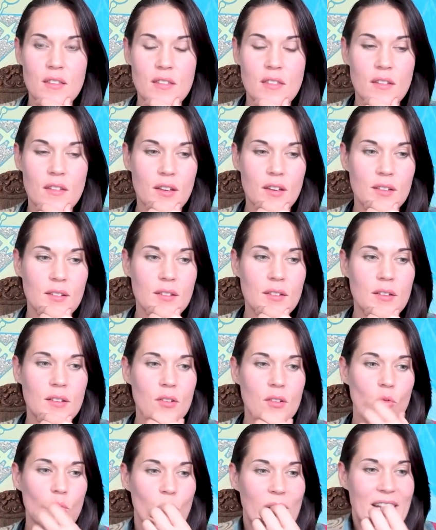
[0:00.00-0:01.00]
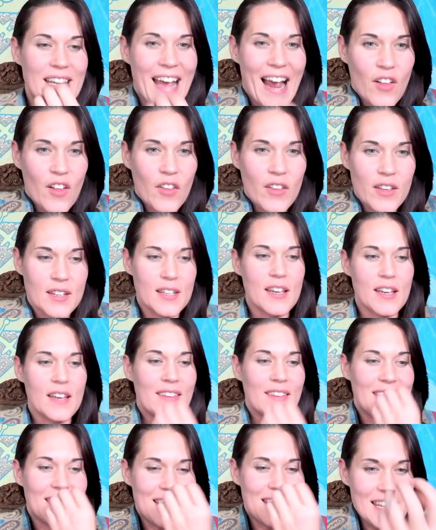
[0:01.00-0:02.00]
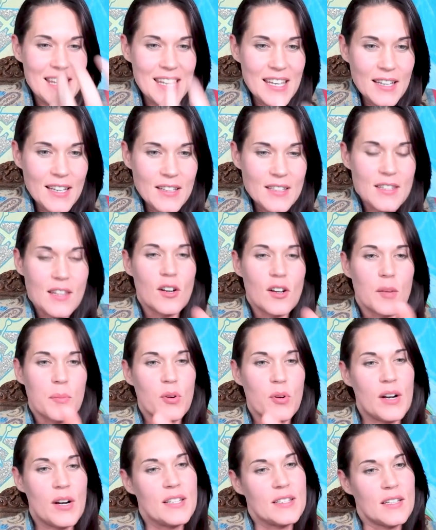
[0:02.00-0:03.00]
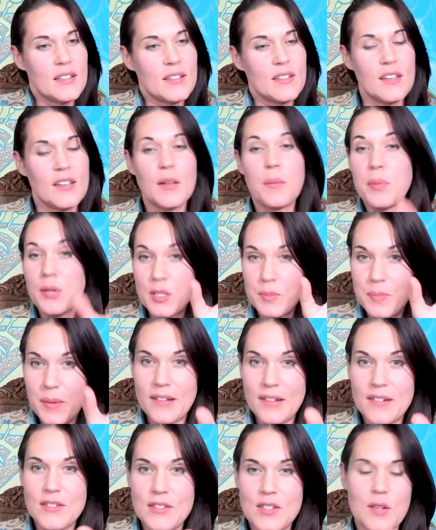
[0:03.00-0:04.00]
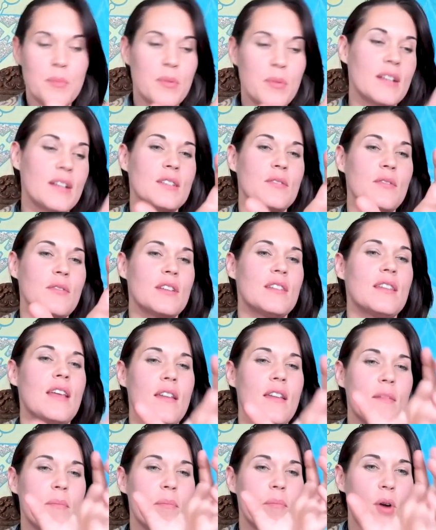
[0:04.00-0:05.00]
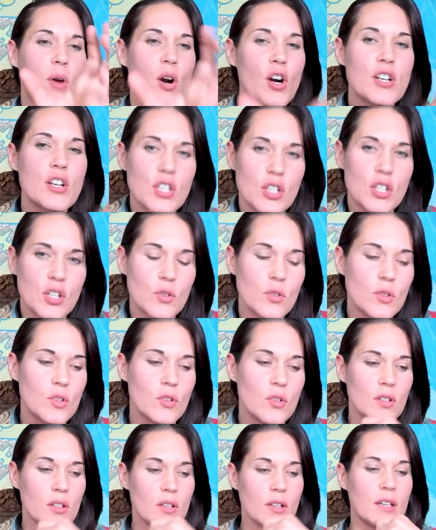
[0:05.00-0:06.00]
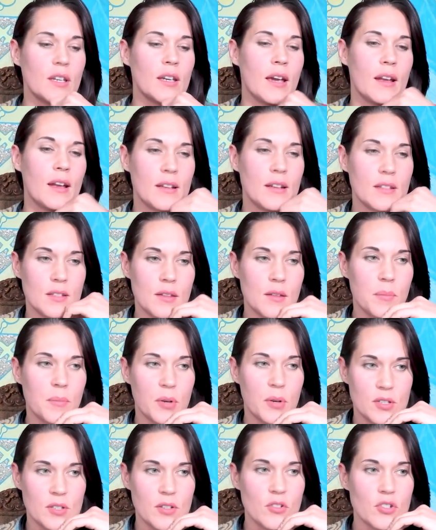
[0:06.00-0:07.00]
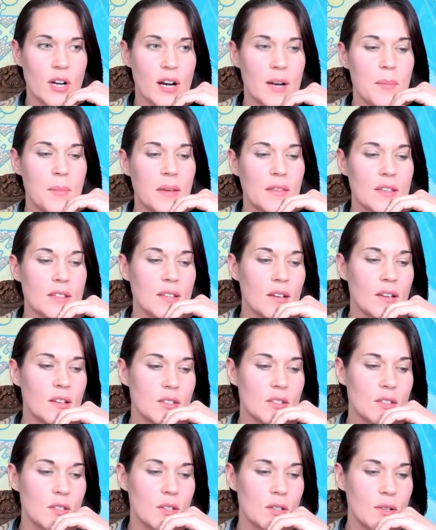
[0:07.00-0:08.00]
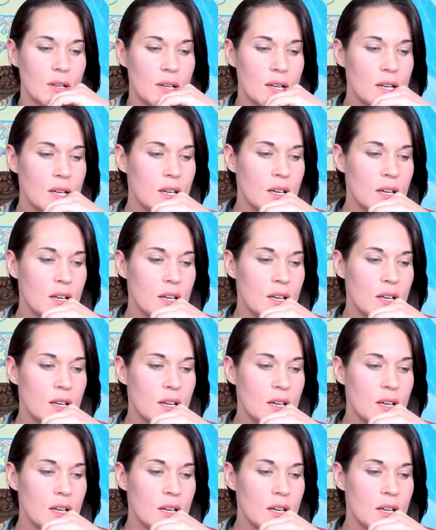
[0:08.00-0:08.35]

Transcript: the reality and the needs that are present and the perspectives that are present within that person who you're looking at as the person you're trying to make the sales to